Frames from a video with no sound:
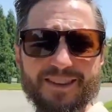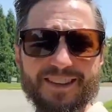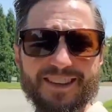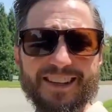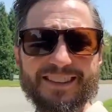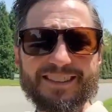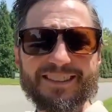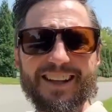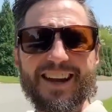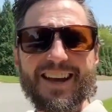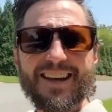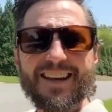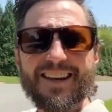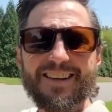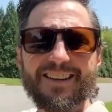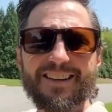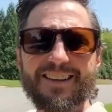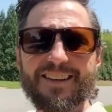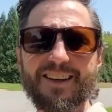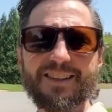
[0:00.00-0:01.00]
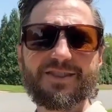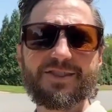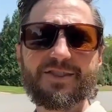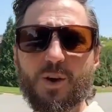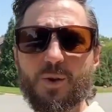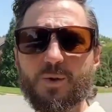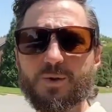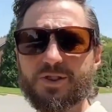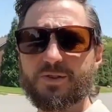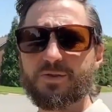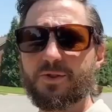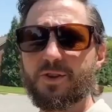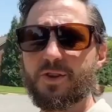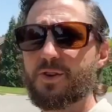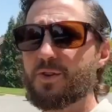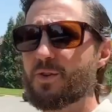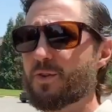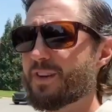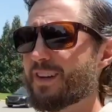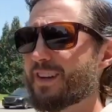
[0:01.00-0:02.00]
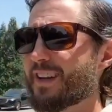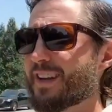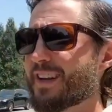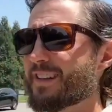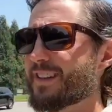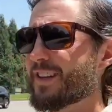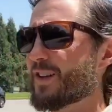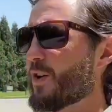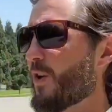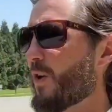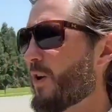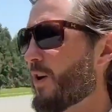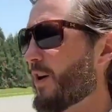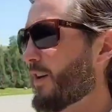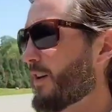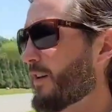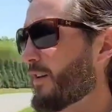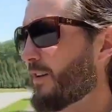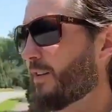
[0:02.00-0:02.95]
It's like a stone's throw. You don't even need to get in the car.